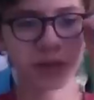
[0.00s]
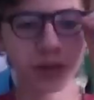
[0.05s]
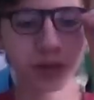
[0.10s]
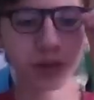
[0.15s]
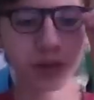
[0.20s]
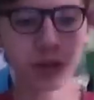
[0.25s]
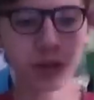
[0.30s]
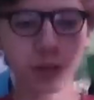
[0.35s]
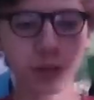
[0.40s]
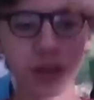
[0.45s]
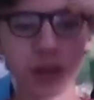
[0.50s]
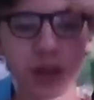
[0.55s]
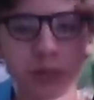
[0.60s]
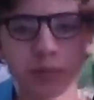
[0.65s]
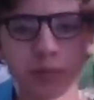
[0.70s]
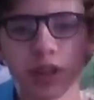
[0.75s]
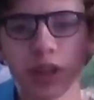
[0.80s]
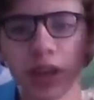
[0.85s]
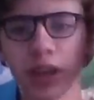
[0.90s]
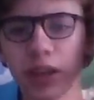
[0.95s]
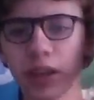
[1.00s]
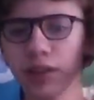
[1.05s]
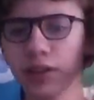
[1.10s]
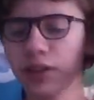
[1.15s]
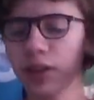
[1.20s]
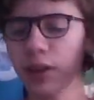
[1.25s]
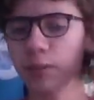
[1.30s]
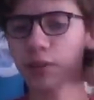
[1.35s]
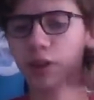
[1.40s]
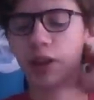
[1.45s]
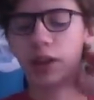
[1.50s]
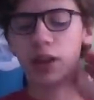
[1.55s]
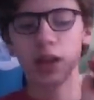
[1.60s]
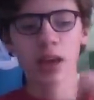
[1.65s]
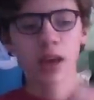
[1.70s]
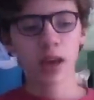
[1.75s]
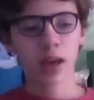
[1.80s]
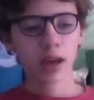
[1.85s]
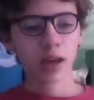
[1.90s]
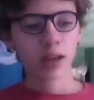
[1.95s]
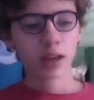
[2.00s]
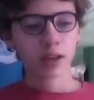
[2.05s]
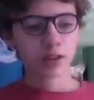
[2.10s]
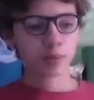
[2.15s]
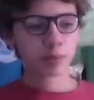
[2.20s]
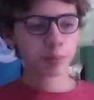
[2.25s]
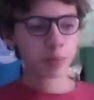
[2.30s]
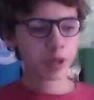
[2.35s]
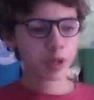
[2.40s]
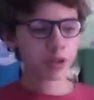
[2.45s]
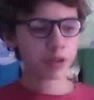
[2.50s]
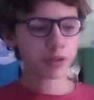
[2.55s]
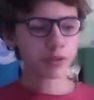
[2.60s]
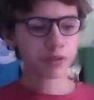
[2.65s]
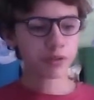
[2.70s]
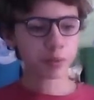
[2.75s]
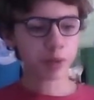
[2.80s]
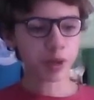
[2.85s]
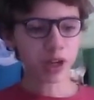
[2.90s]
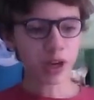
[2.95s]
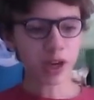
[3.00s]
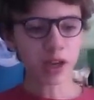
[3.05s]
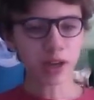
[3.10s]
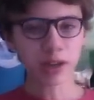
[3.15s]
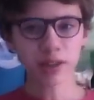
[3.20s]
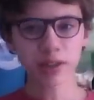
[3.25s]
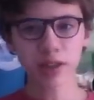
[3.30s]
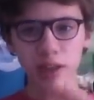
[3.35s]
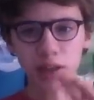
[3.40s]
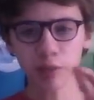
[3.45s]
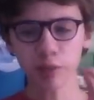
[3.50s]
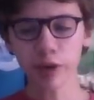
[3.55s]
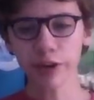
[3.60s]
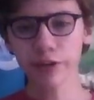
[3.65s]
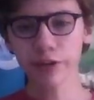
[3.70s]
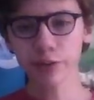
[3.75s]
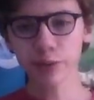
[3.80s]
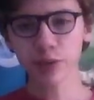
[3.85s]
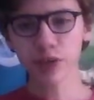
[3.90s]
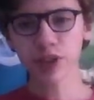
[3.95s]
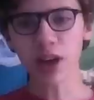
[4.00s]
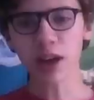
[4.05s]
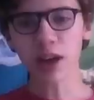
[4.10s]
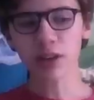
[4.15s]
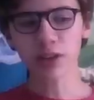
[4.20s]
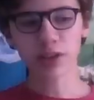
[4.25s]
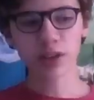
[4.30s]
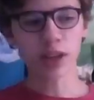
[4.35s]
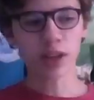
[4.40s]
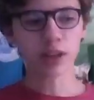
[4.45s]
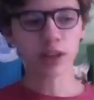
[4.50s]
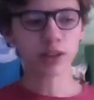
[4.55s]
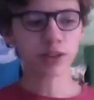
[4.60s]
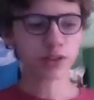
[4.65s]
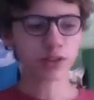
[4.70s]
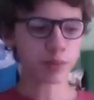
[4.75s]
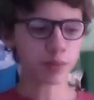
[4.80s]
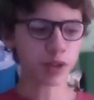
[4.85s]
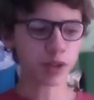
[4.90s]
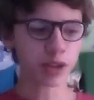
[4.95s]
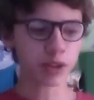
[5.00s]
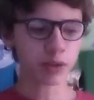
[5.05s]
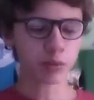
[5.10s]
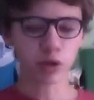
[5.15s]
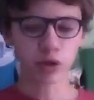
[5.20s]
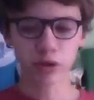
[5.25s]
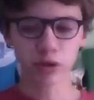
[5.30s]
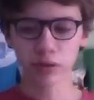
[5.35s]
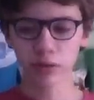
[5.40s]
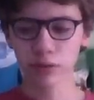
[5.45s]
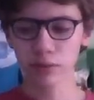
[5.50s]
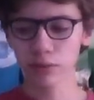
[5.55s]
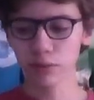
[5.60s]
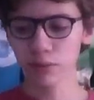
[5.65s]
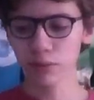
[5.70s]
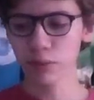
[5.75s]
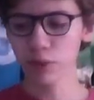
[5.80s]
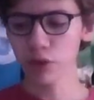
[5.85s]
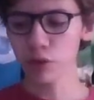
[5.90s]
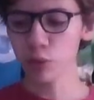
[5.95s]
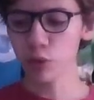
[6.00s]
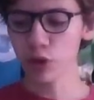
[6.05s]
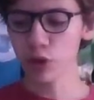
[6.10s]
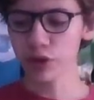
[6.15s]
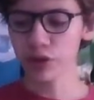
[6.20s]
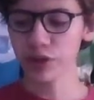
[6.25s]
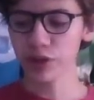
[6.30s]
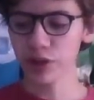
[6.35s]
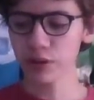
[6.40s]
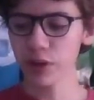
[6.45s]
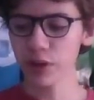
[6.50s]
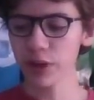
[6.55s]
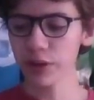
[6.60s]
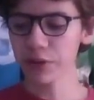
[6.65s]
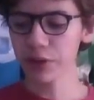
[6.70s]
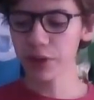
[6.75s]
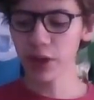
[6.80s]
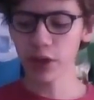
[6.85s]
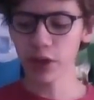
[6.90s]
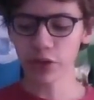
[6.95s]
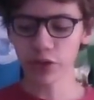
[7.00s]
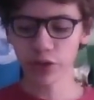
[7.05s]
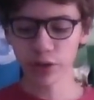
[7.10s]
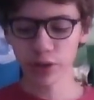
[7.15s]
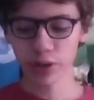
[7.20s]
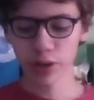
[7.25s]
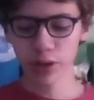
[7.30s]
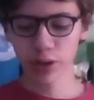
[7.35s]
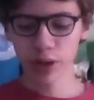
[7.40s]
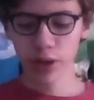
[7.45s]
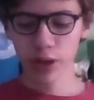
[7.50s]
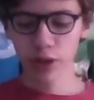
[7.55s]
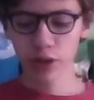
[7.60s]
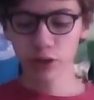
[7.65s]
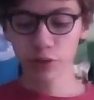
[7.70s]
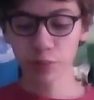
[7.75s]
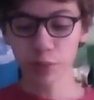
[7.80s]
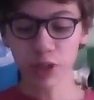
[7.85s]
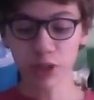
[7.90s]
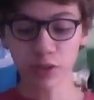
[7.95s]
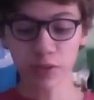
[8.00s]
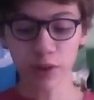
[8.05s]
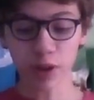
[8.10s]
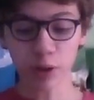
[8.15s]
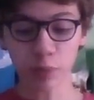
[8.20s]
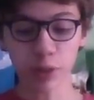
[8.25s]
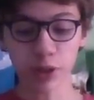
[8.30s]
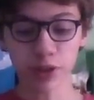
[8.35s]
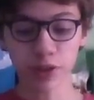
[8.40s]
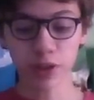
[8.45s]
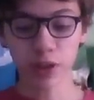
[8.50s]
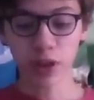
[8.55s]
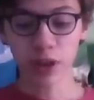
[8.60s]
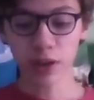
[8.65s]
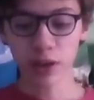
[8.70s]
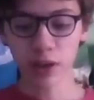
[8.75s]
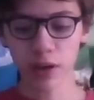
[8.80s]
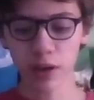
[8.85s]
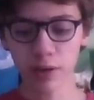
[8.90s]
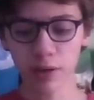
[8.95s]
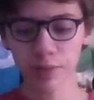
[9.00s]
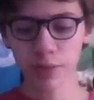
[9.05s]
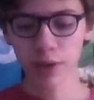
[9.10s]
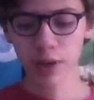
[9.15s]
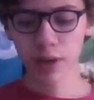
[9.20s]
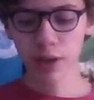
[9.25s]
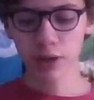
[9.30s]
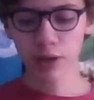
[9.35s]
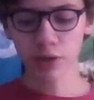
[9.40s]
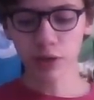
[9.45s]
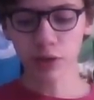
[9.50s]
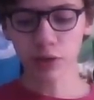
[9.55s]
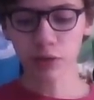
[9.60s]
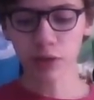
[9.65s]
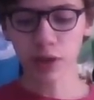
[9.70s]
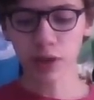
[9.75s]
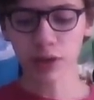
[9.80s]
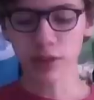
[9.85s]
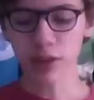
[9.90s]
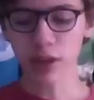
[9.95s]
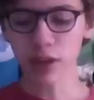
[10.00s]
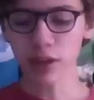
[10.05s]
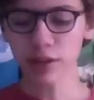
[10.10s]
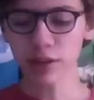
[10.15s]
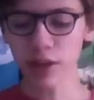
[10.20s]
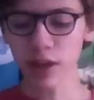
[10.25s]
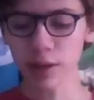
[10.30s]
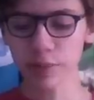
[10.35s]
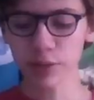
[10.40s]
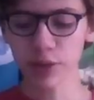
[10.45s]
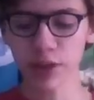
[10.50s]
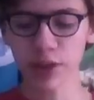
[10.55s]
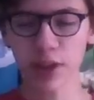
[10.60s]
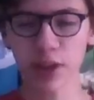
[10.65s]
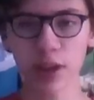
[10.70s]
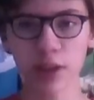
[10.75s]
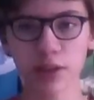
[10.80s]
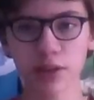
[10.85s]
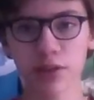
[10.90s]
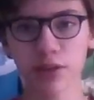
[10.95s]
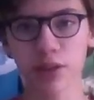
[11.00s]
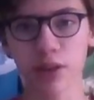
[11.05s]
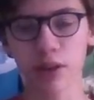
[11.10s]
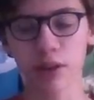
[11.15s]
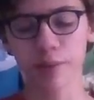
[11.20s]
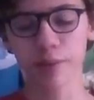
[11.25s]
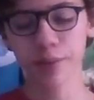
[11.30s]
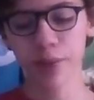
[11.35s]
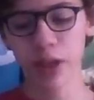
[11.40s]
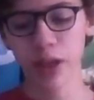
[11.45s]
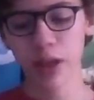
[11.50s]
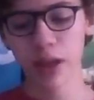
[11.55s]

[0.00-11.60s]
Only took me a couple days. It's been good for me to kind of take a break from socks and get into something a little more instant gratification, just because of how busy I am. so I don't get a ton of time to knit. So